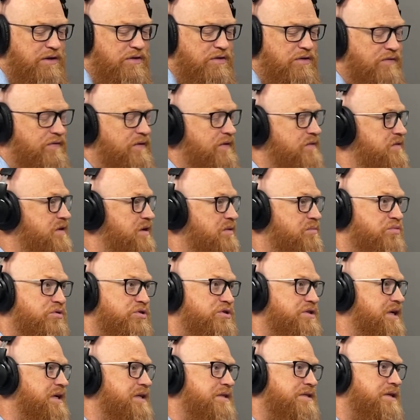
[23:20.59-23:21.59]
The
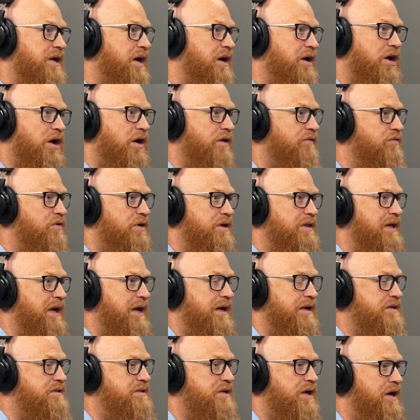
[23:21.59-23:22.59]
15% is not covering
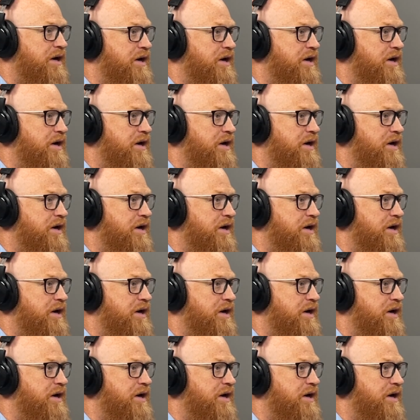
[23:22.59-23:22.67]
that. It's not